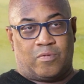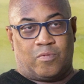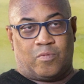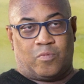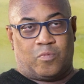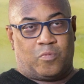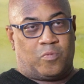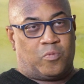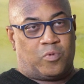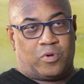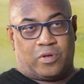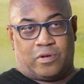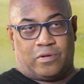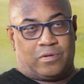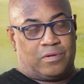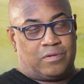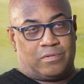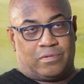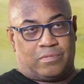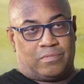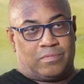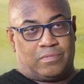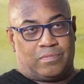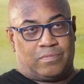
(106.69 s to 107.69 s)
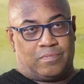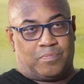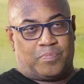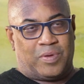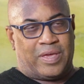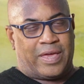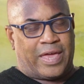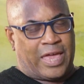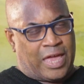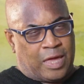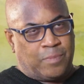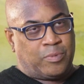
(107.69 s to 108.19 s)
would
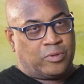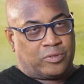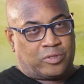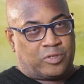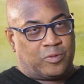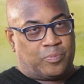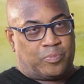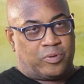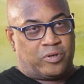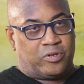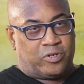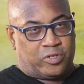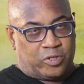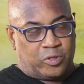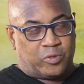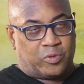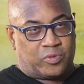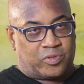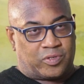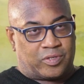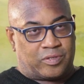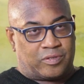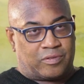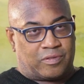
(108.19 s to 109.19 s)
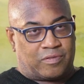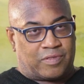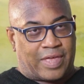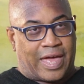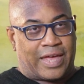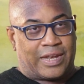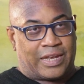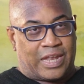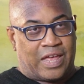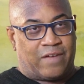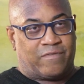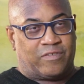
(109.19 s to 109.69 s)
be able to produce
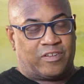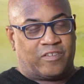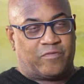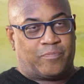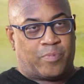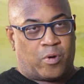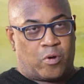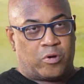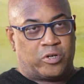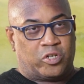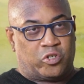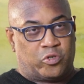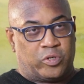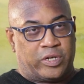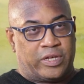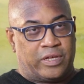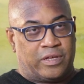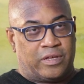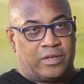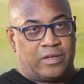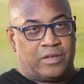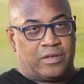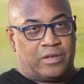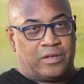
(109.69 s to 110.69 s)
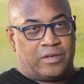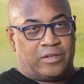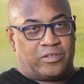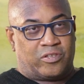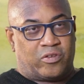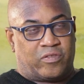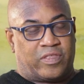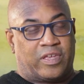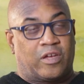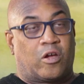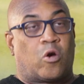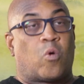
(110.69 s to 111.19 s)
that level of poetry.
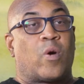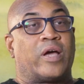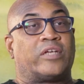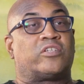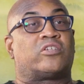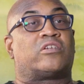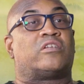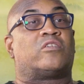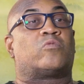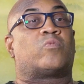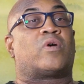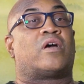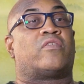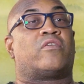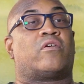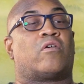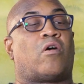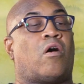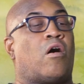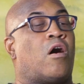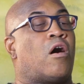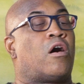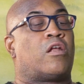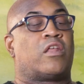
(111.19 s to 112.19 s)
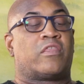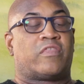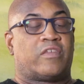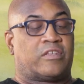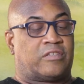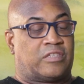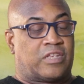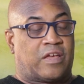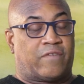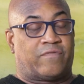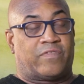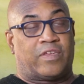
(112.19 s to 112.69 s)
So they questioned whether all of the
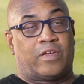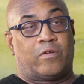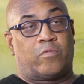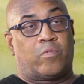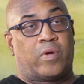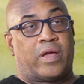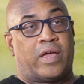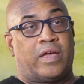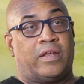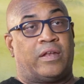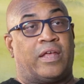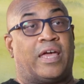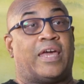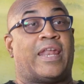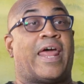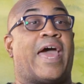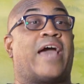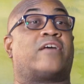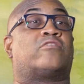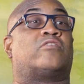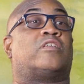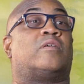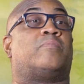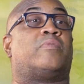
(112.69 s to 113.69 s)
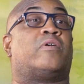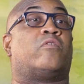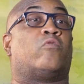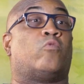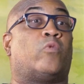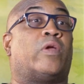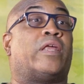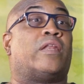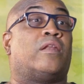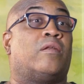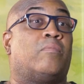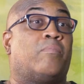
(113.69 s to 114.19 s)
stuff they read had actually been
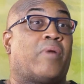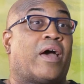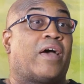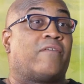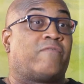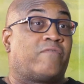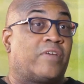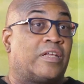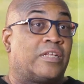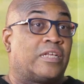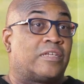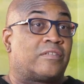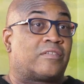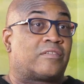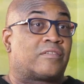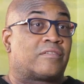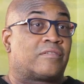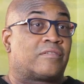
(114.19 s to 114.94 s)
written by Phillis.